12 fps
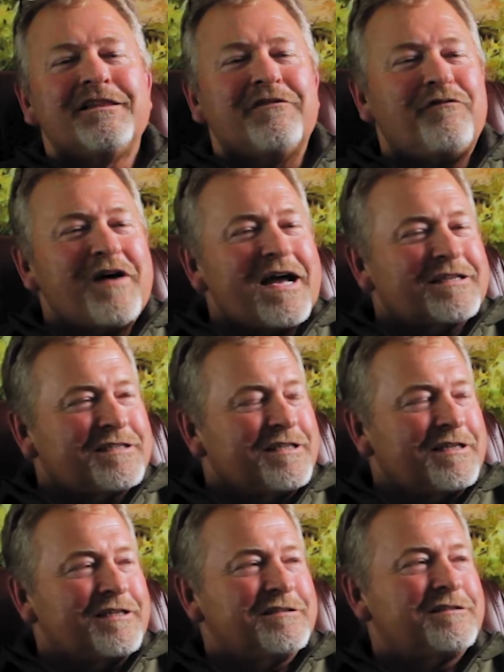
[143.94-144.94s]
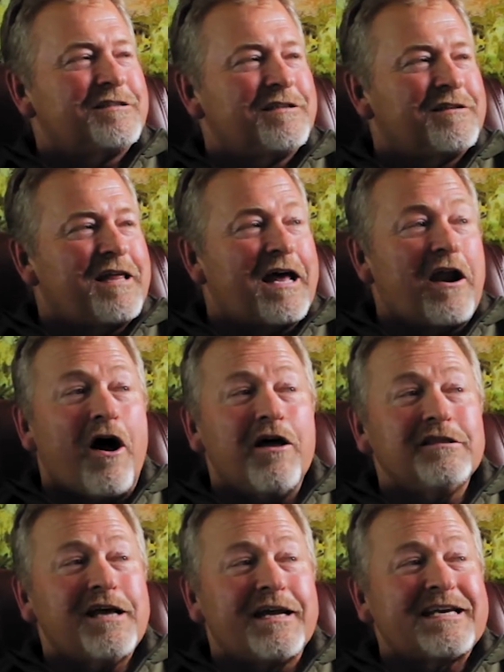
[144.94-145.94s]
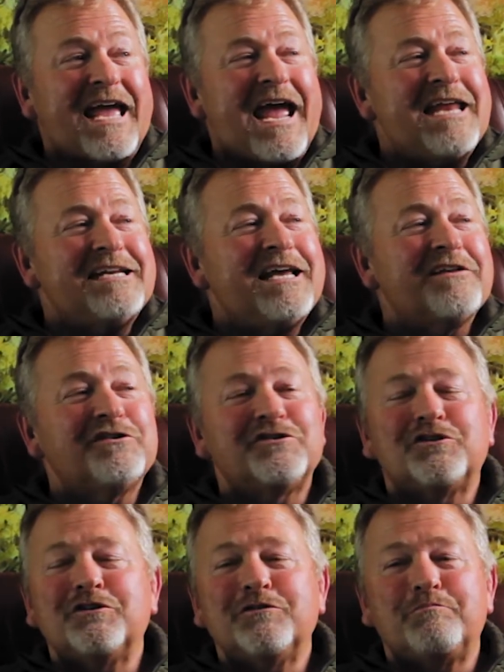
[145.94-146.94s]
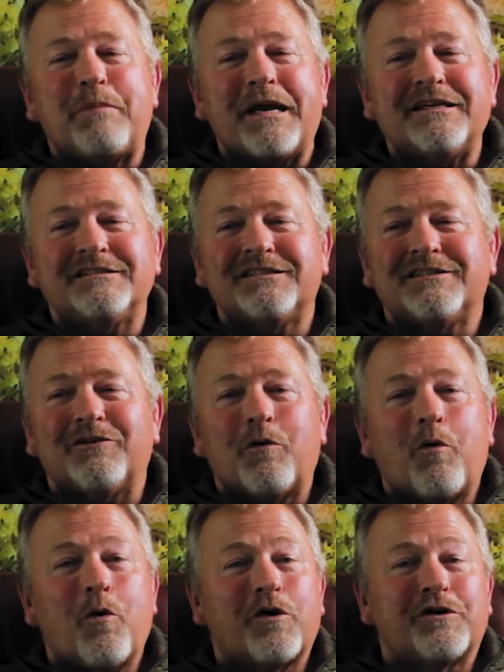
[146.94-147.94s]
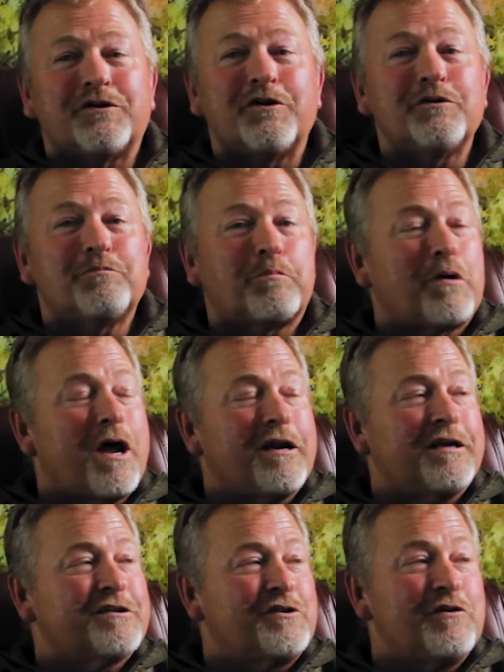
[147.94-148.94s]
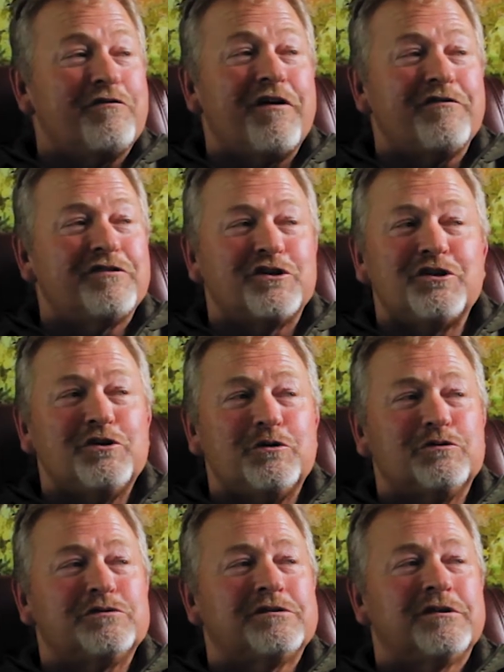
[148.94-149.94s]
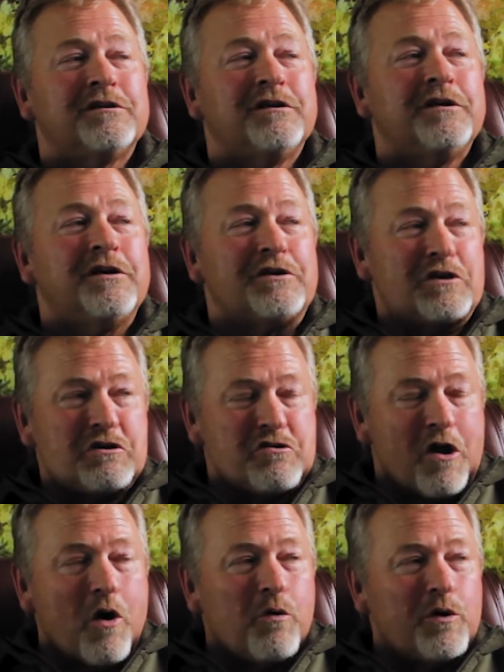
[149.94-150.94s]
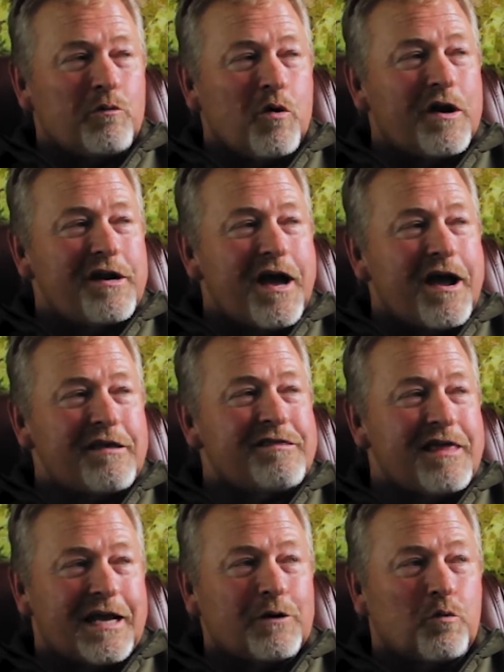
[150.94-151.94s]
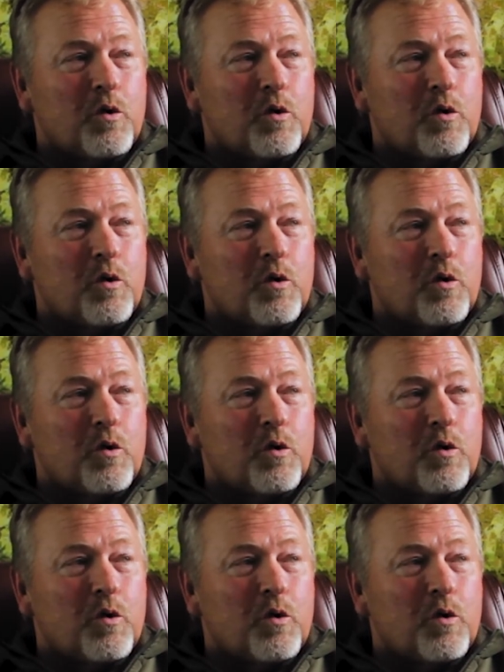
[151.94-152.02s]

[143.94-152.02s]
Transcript: the fact is that unlike any other toothpaste or tooth product you've ever used, you know in one night that it